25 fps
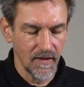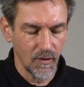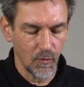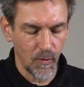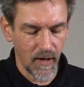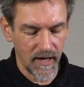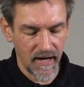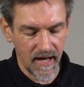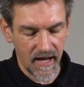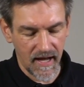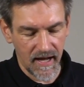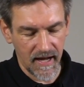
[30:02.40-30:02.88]

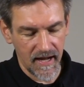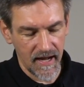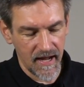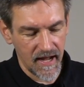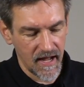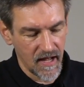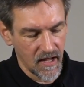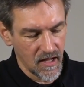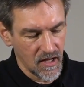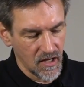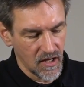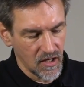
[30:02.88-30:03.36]
When
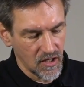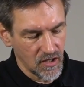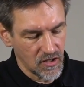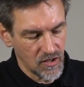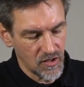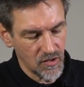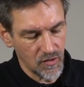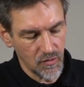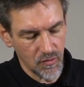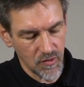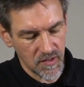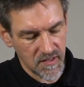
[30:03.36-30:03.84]
I
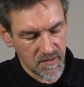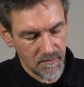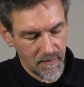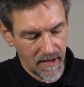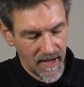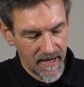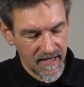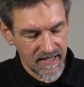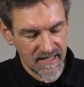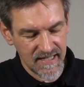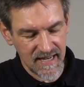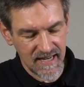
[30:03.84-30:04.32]
use
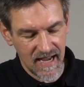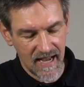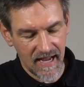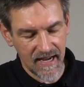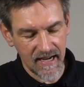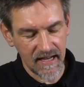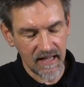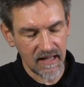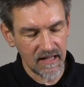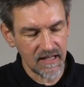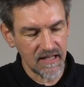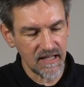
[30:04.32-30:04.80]
my
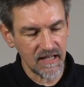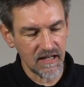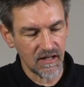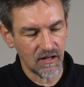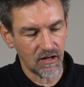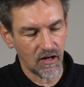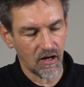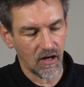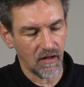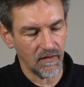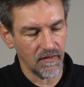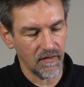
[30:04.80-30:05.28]
dial
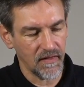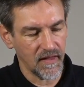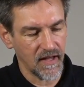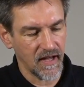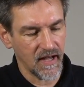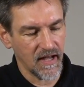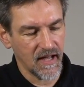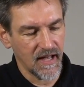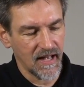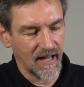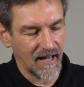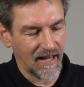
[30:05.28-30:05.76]
here on
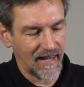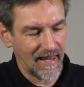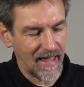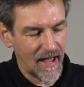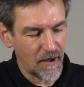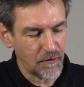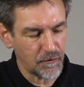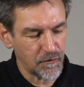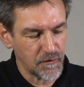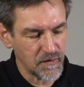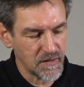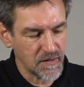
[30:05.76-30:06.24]
the
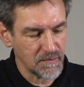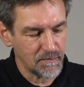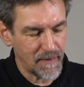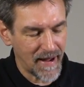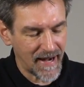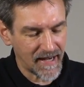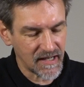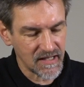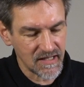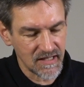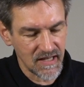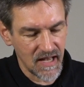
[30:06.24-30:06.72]
left
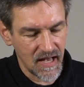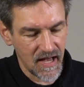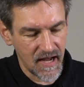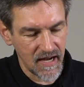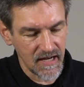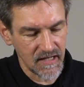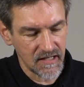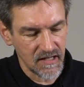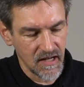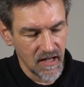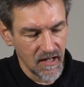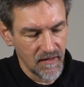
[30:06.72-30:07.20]

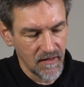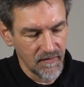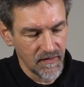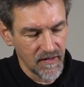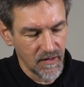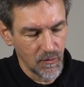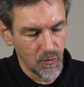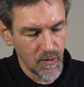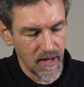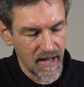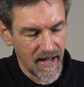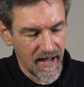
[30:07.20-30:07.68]
backside.
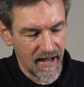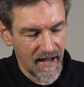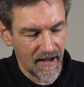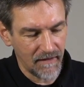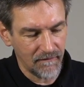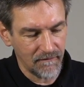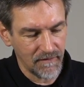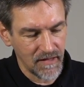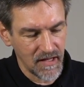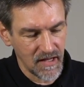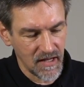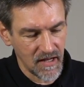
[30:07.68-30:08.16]
We
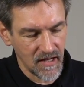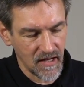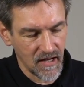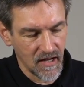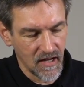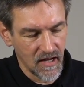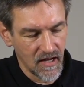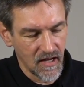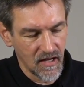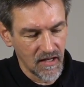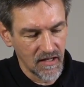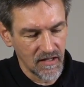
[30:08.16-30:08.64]
have the
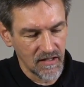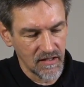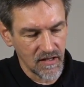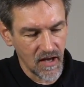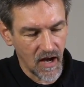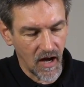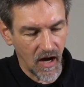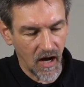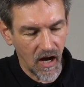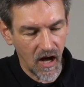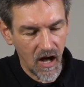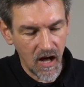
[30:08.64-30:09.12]

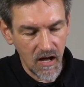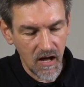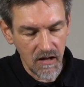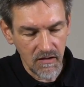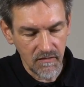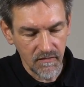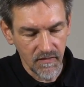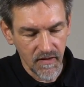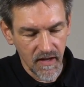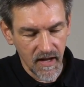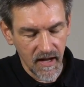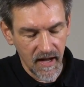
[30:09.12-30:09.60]
yaw,
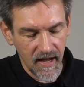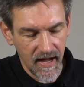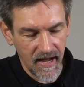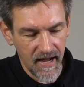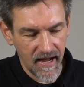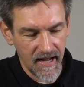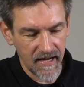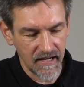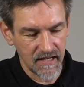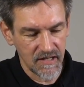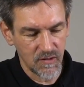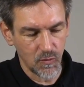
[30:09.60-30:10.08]

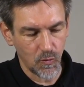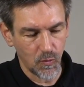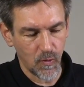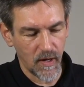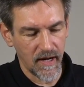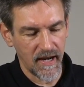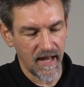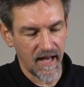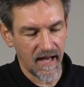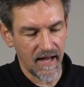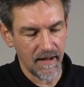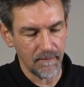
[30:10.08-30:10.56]
and
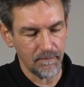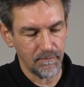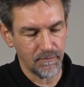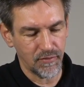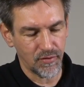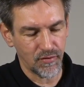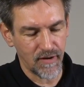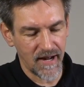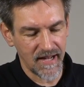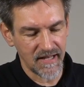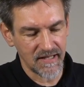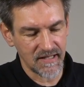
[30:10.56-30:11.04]
when I
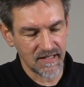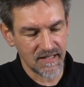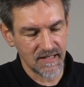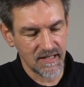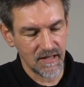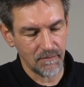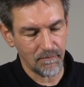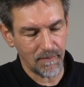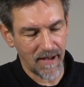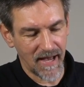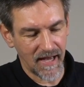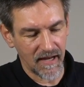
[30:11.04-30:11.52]
press
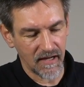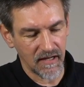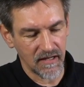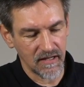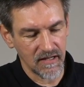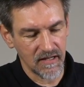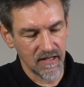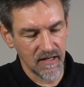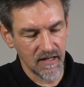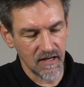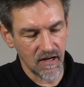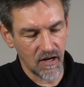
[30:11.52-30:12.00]
the button
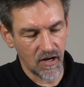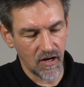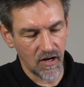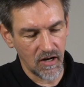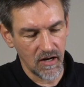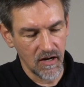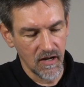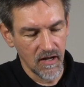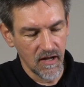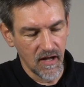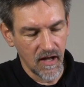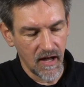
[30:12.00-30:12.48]

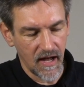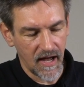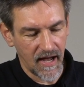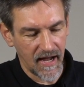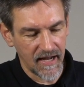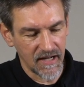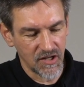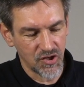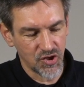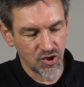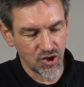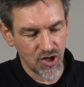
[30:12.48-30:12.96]
here,
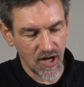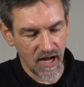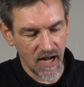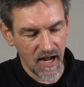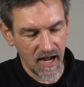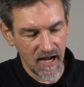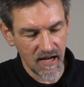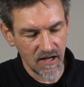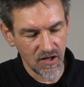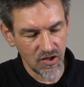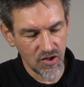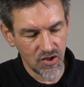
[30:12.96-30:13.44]
I
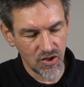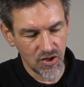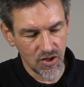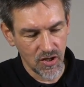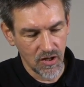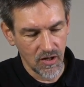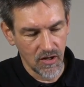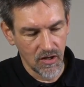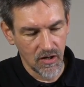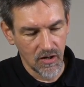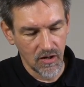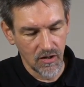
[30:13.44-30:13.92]
change
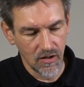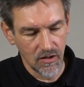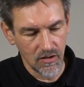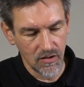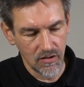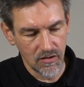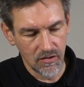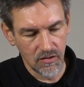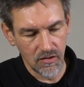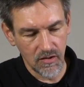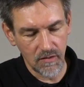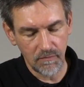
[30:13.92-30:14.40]

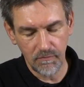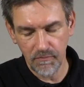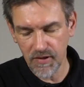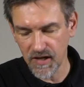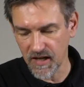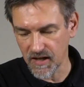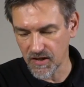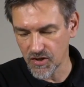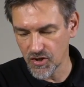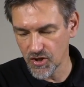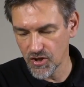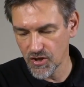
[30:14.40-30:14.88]
to the
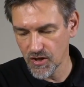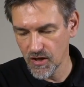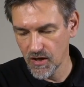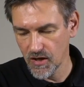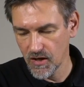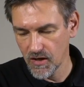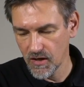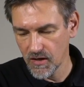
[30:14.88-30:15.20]
pitch.